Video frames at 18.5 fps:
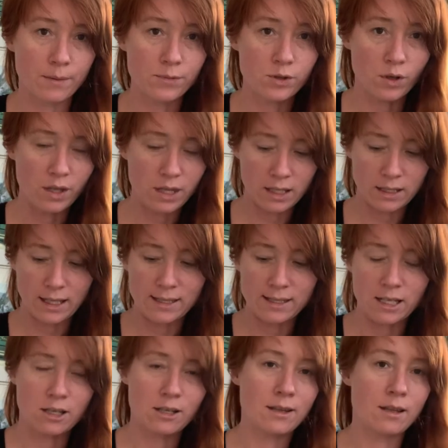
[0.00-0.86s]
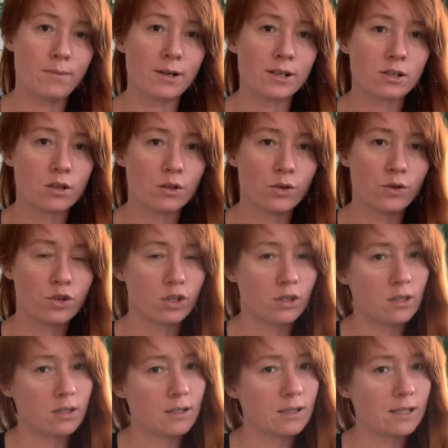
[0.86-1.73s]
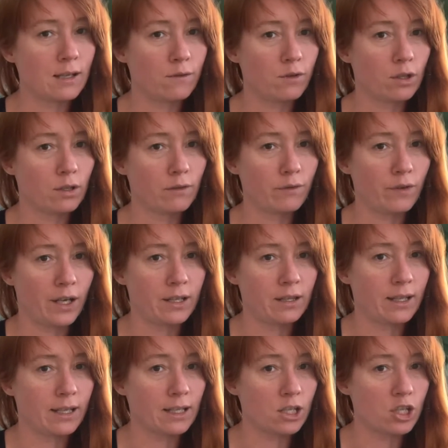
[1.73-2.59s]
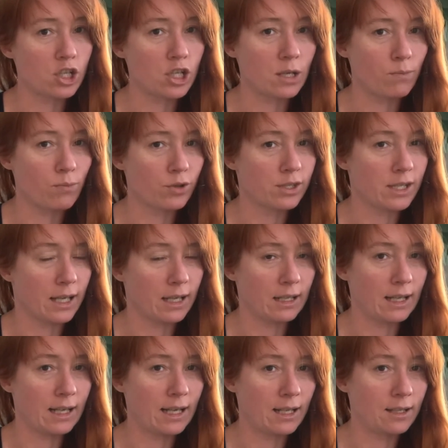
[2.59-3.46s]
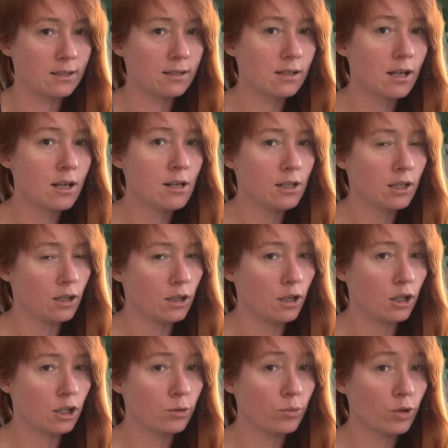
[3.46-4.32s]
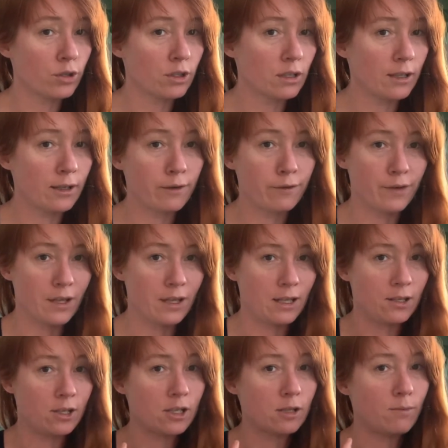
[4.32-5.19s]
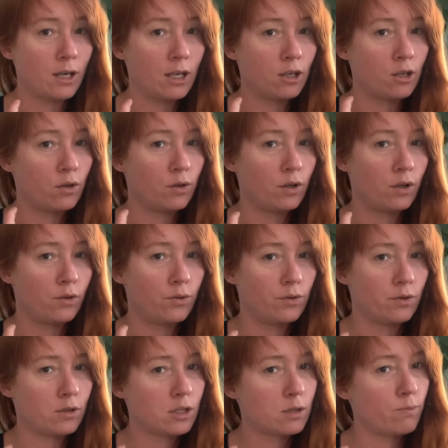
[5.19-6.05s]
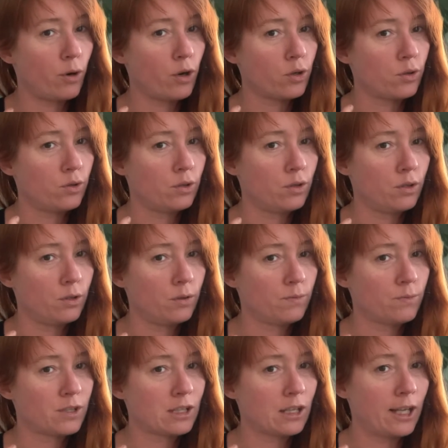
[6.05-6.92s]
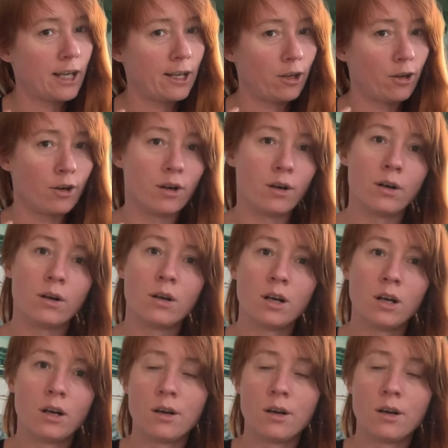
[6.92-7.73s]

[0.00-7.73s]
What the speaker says: So I think that's actually the best solution, is to see if you can find like a cheap or secondhand longboard glove and then just make your own sparkle slider